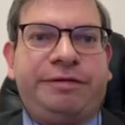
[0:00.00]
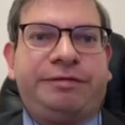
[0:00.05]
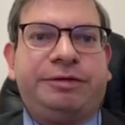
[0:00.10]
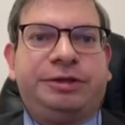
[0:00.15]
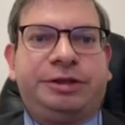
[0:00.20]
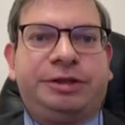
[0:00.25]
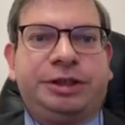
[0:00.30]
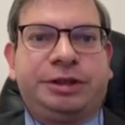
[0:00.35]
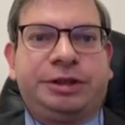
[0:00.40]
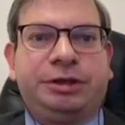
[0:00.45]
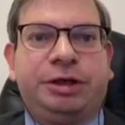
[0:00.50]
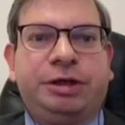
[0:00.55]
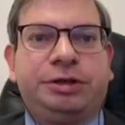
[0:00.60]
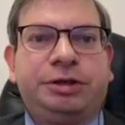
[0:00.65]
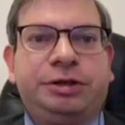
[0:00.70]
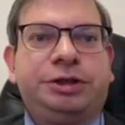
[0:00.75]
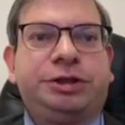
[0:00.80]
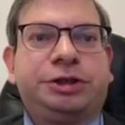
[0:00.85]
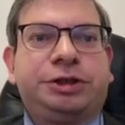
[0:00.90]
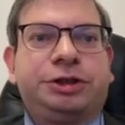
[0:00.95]

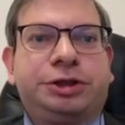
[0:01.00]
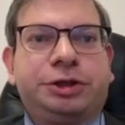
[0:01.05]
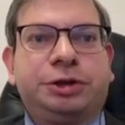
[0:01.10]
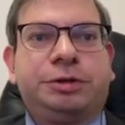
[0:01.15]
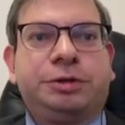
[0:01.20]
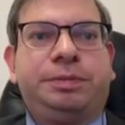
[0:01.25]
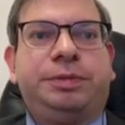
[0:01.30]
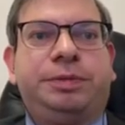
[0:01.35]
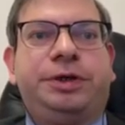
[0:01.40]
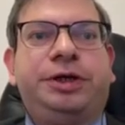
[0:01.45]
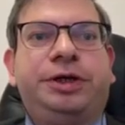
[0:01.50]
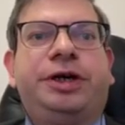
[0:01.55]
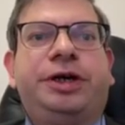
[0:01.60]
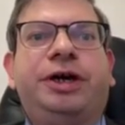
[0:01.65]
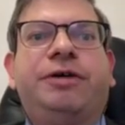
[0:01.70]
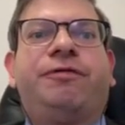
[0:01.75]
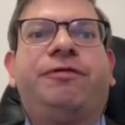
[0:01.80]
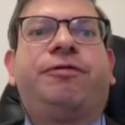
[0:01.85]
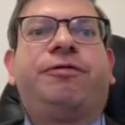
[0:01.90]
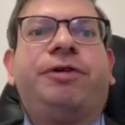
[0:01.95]
technology should
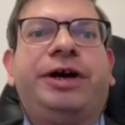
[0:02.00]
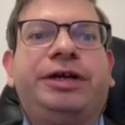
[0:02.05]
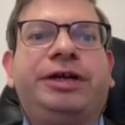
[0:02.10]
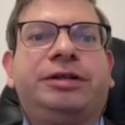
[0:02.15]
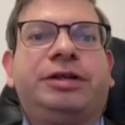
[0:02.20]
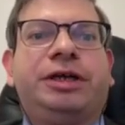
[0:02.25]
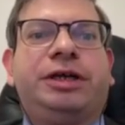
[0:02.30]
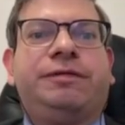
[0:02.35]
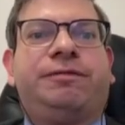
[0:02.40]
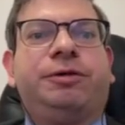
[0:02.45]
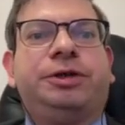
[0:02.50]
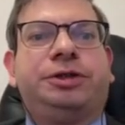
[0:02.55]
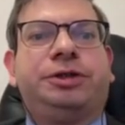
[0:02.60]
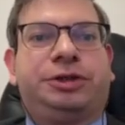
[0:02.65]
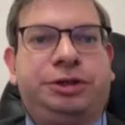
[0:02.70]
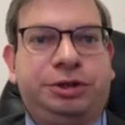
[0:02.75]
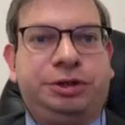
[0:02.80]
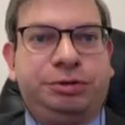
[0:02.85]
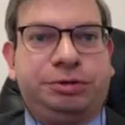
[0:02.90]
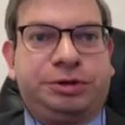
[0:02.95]
be friendly for
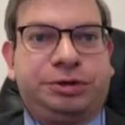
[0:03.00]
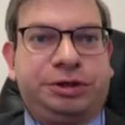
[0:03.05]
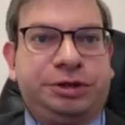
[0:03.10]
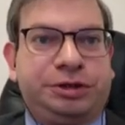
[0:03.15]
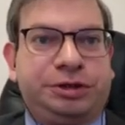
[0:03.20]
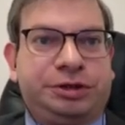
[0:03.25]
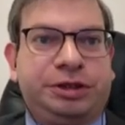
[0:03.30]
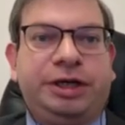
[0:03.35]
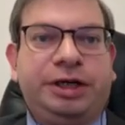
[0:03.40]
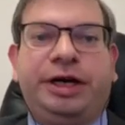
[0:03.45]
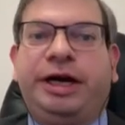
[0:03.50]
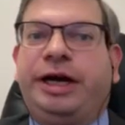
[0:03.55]
its users.